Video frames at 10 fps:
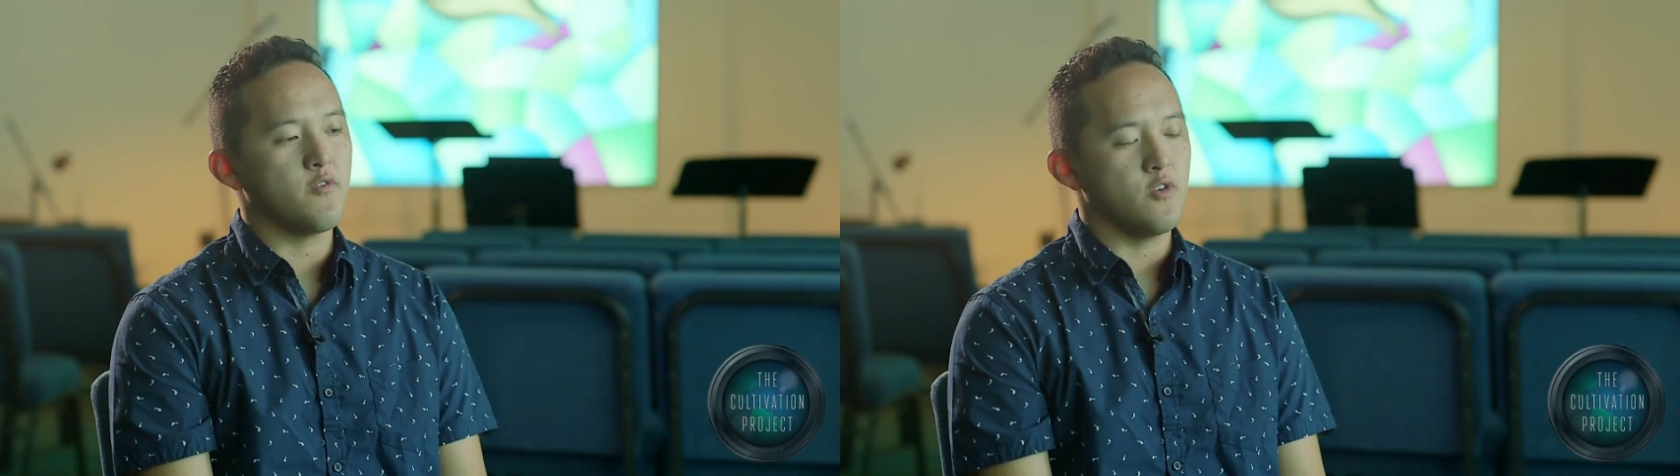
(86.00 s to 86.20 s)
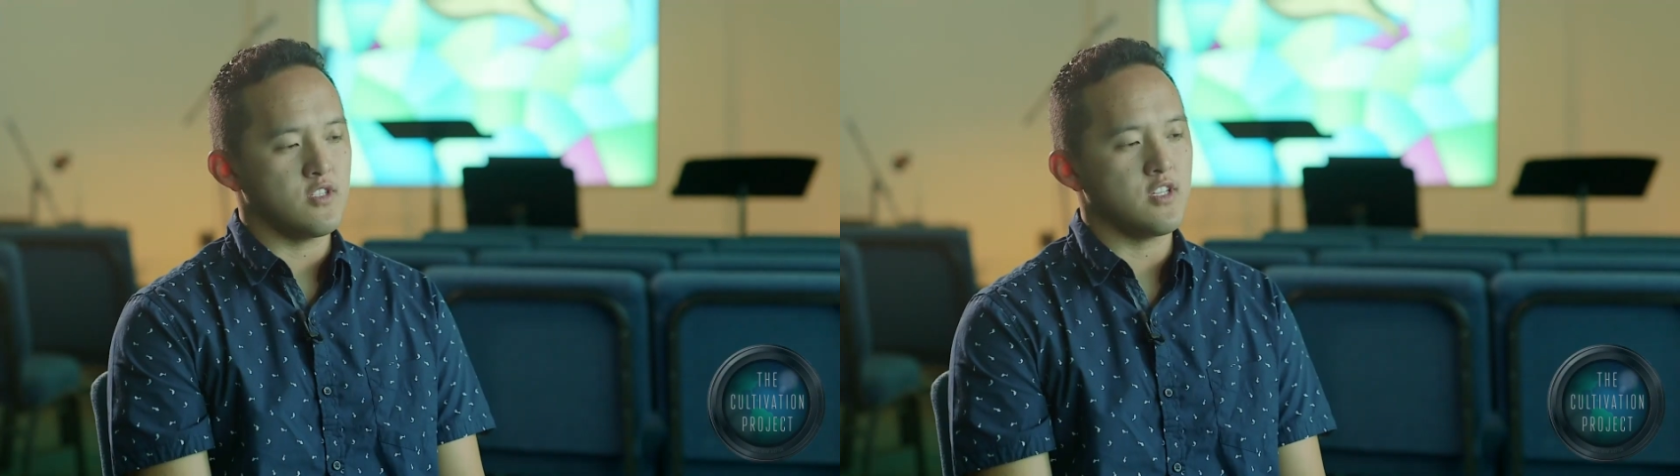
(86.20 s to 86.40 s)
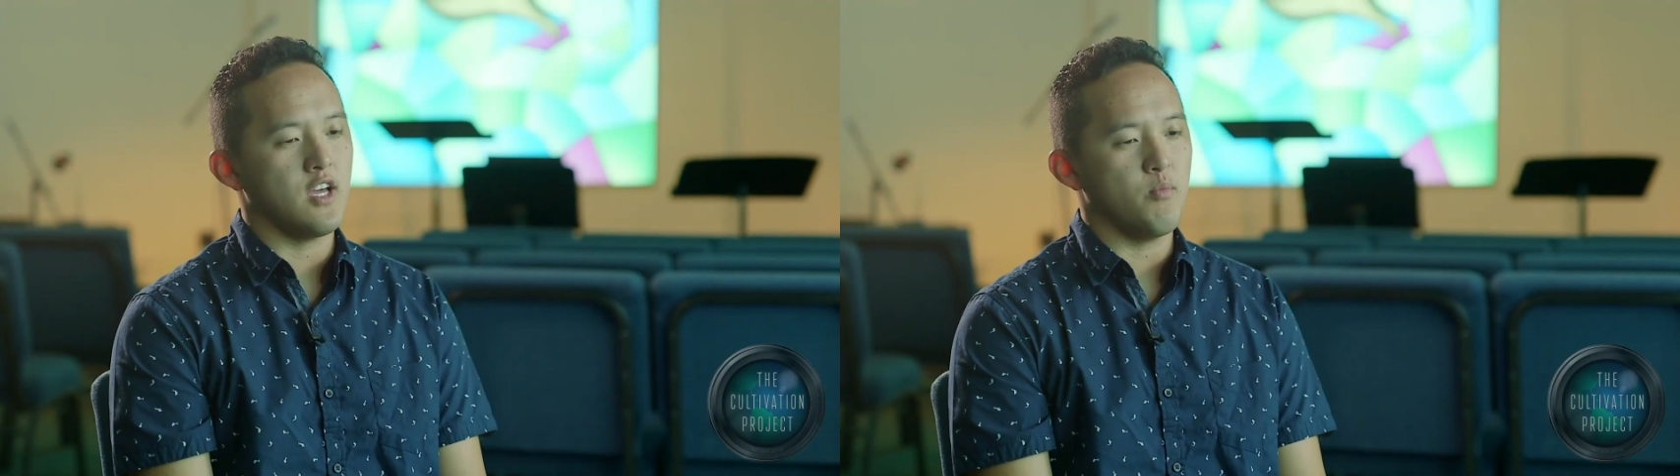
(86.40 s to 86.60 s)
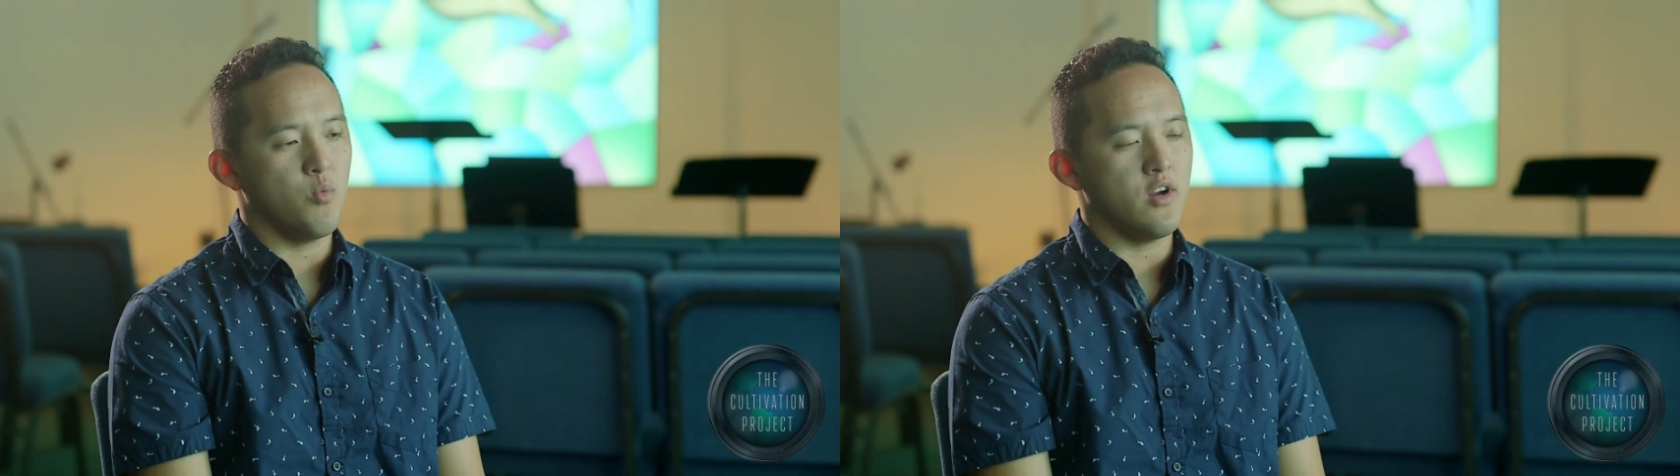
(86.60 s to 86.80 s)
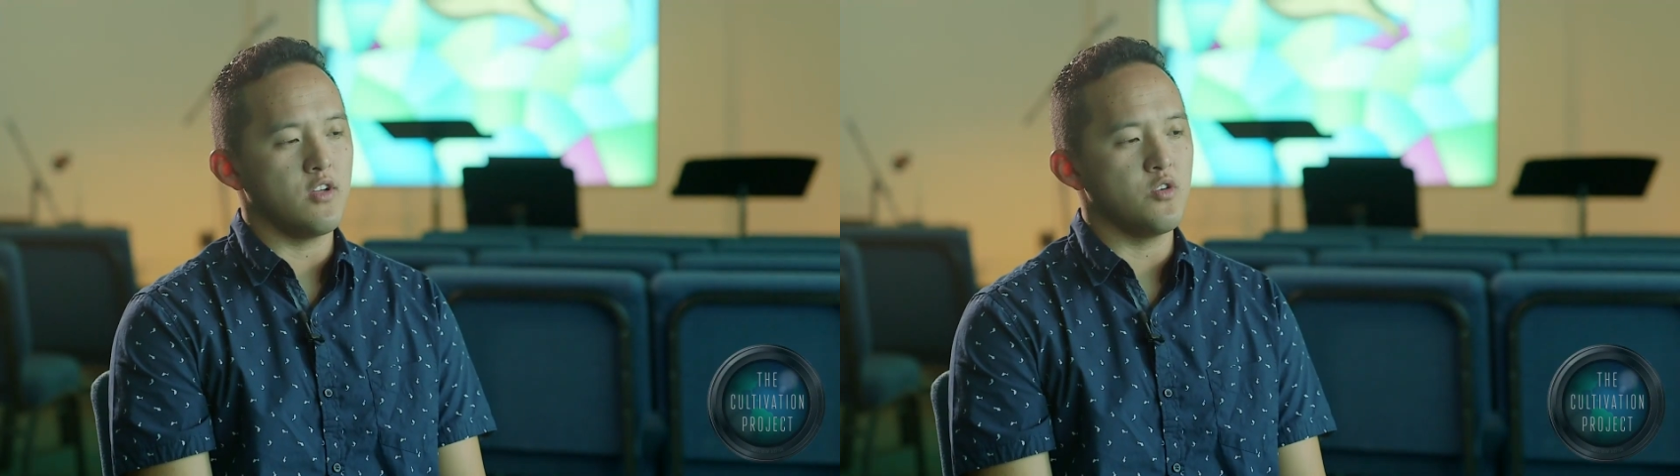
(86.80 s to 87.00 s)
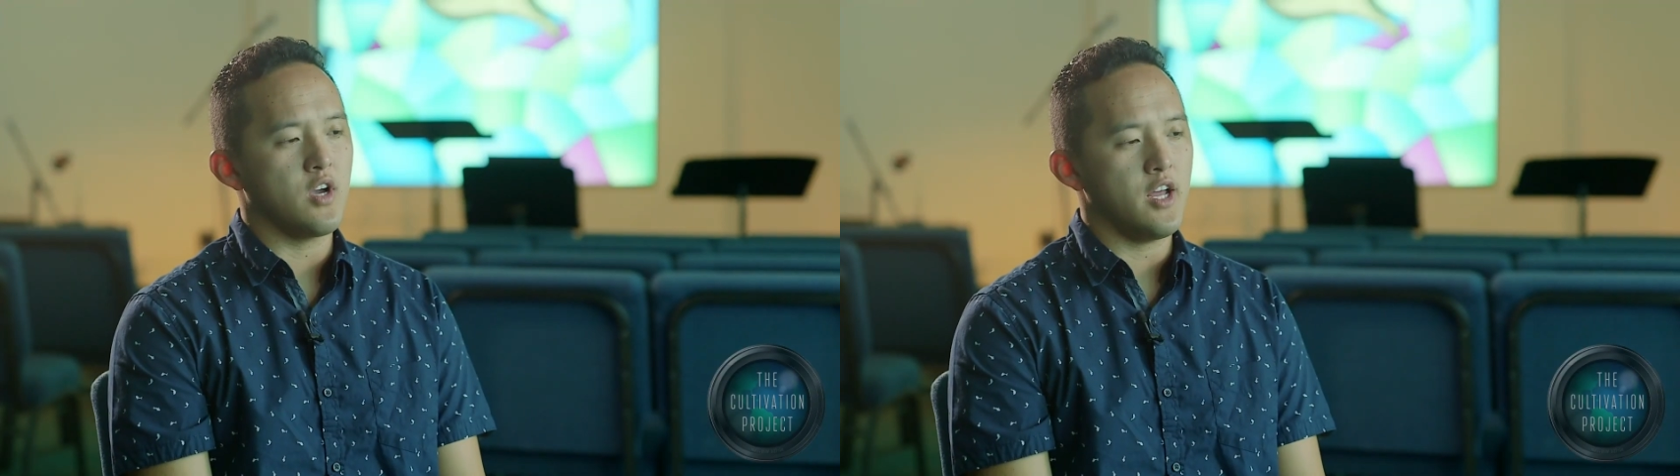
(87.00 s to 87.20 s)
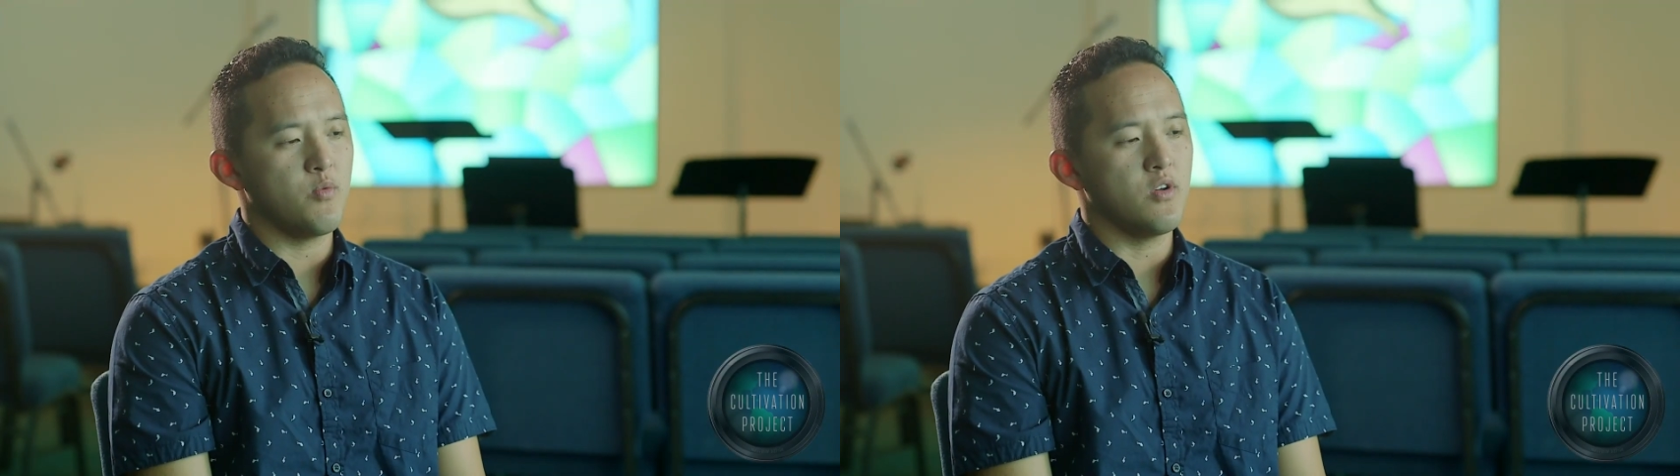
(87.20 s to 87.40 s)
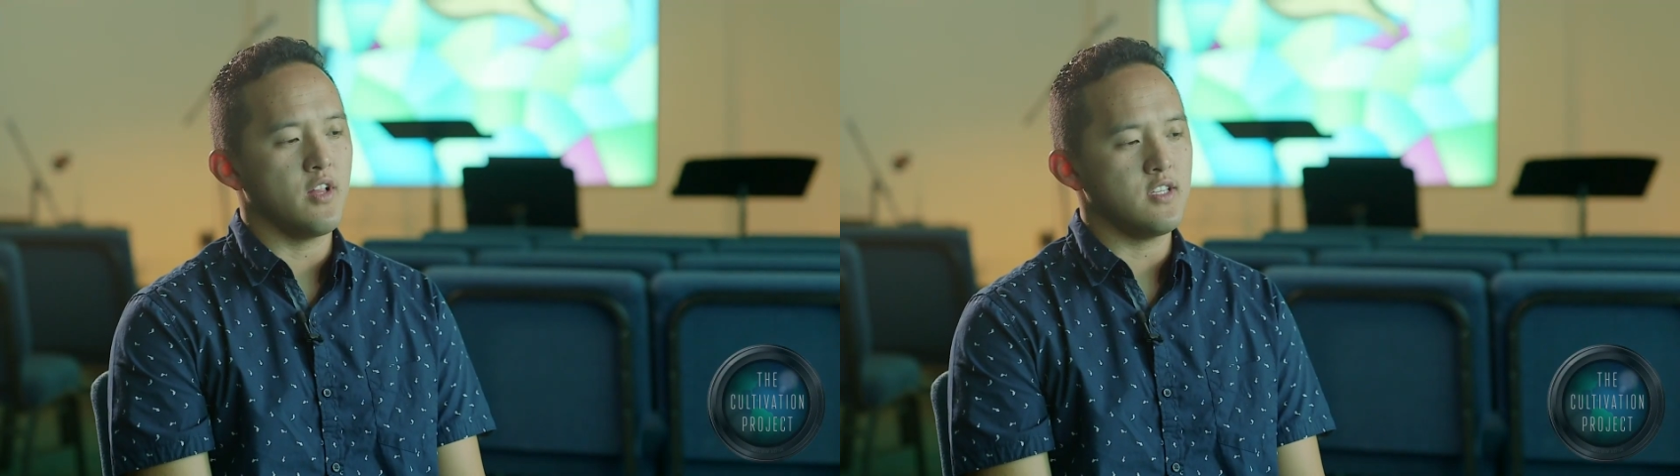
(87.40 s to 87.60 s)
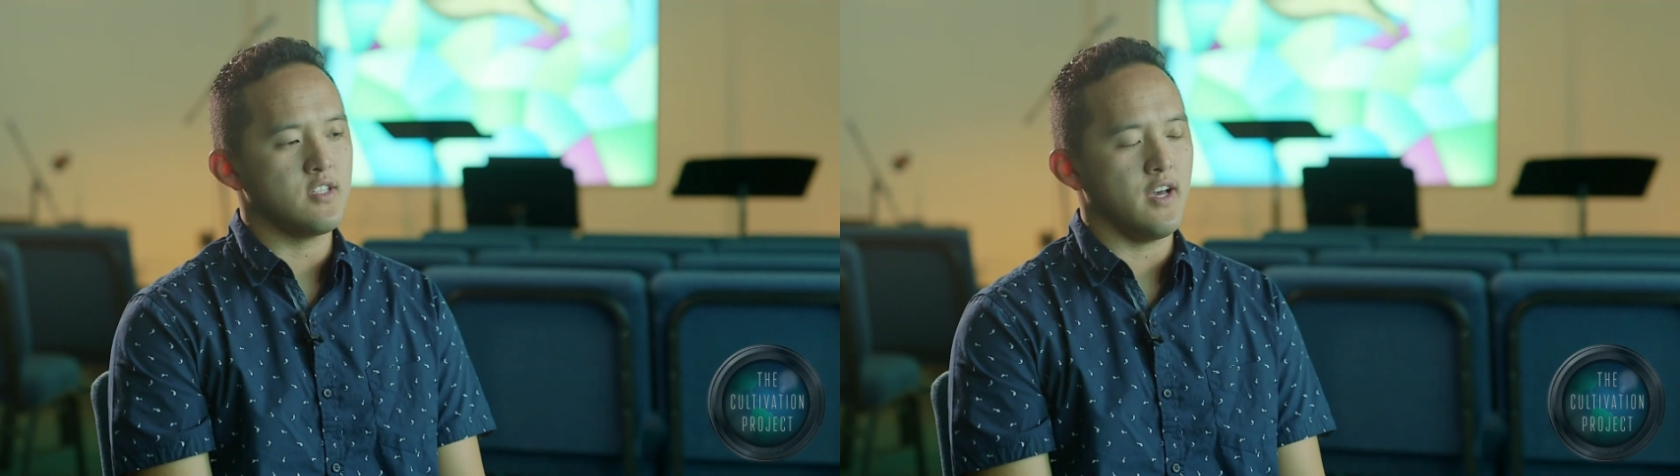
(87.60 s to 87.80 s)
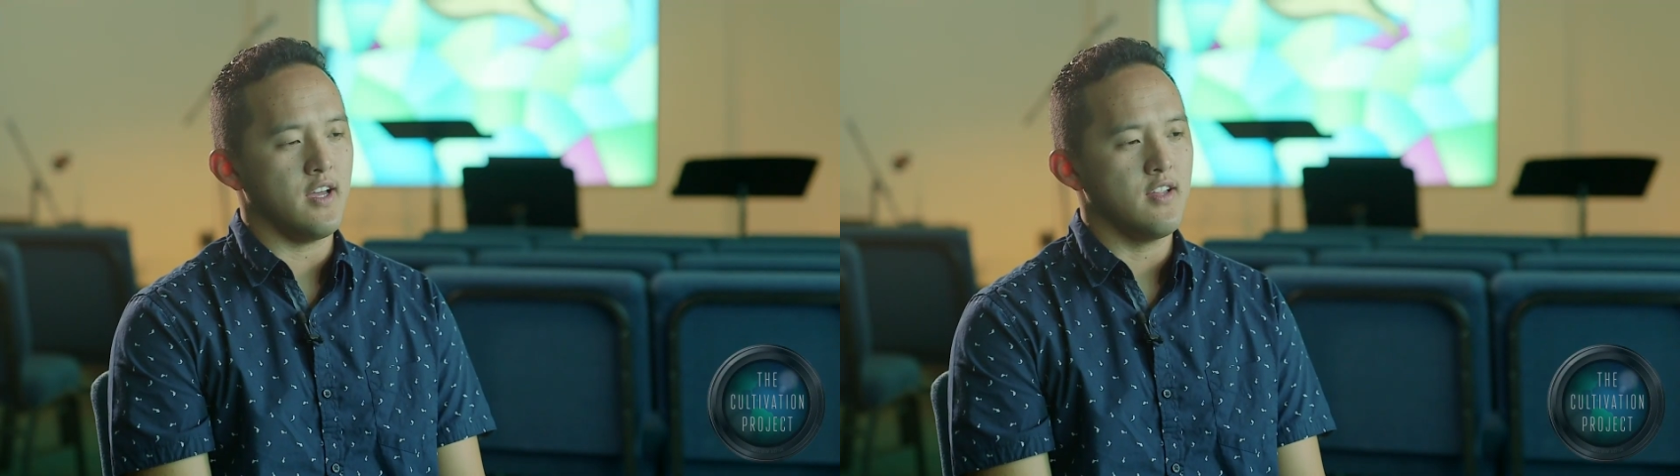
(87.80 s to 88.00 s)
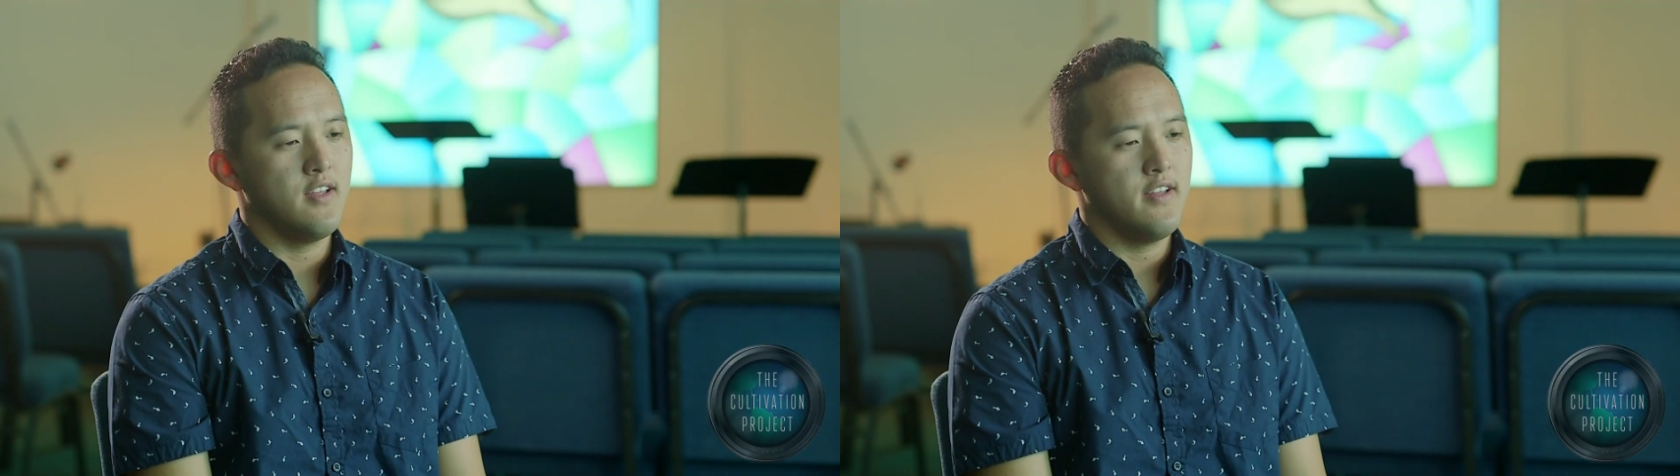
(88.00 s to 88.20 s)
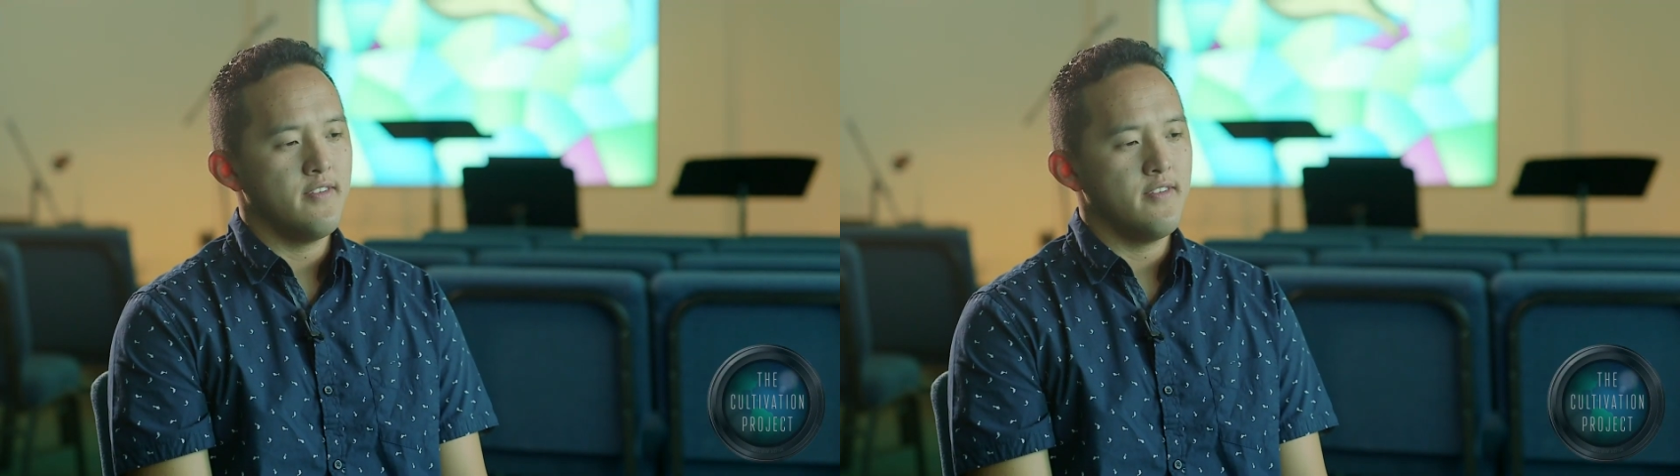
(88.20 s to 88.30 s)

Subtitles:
the first time, where you kind of realize that